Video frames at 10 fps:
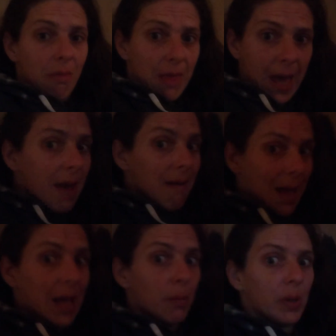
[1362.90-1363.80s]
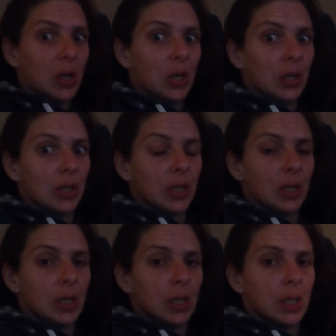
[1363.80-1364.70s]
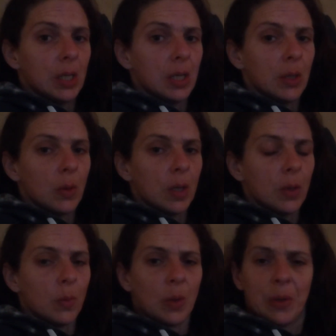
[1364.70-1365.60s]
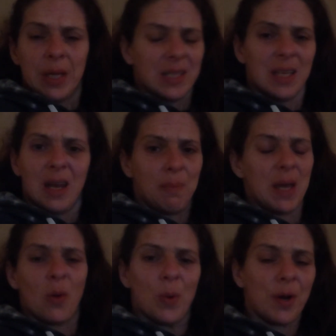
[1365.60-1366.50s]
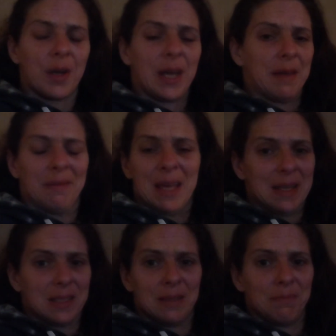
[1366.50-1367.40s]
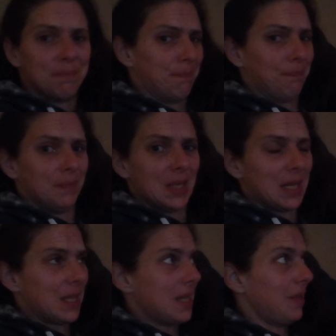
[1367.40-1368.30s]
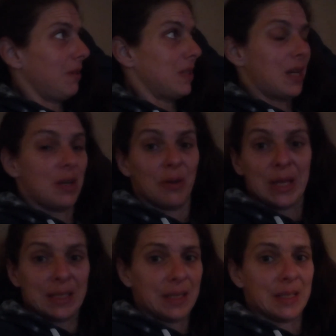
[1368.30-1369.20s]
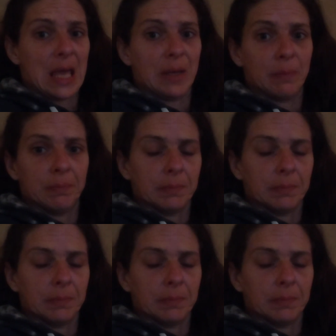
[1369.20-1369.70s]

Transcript: That neighbor, well, he's got to be at work at, like, I think he leaves out of here at, like, 6 a.m.